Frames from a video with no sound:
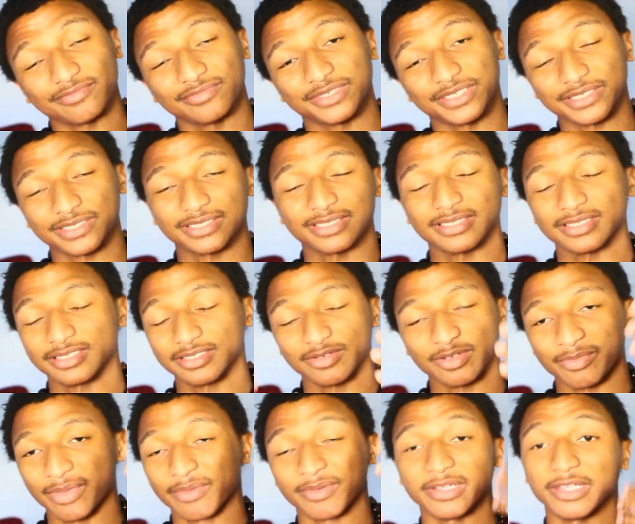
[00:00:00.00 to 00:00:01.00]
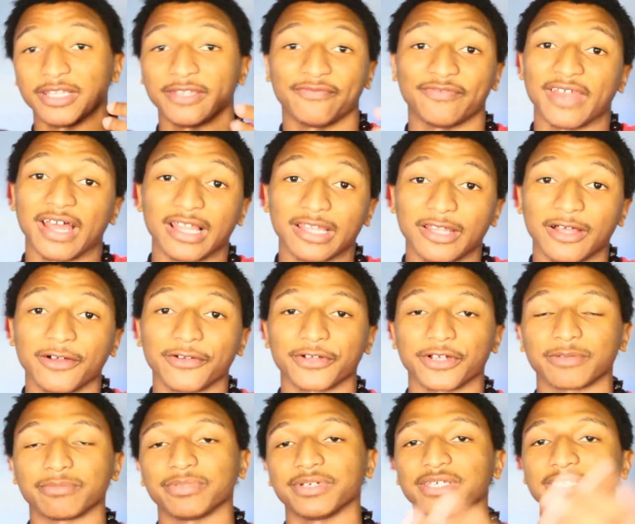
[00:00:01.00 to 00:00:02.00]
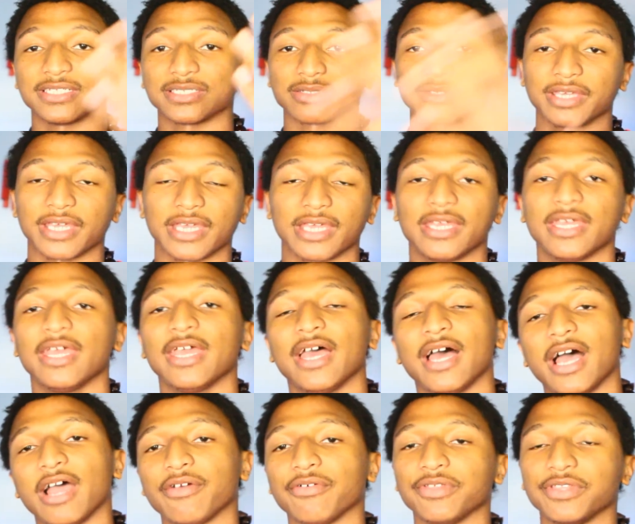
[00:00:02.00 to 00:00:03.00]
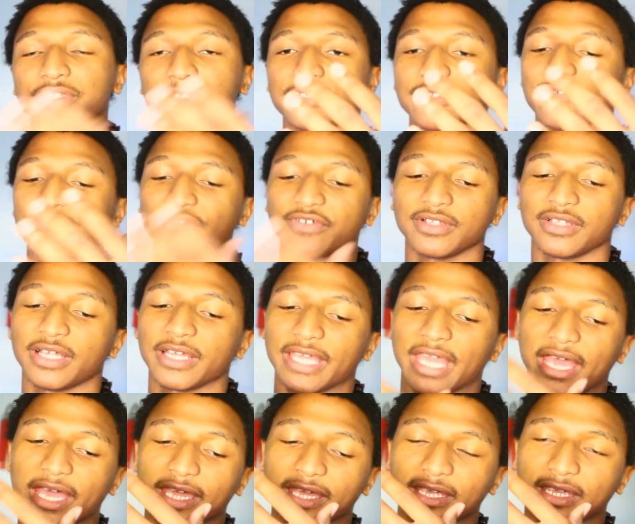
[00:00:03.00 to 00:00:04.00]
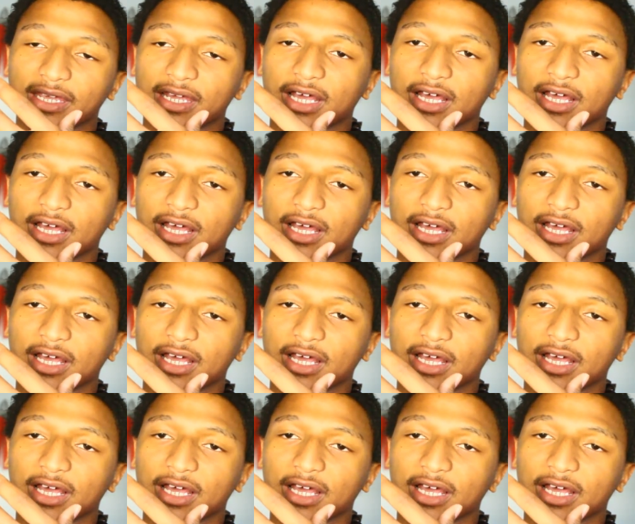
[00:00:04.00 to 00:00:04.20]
just maybe if not longer, but it's okay. I really do feel like I,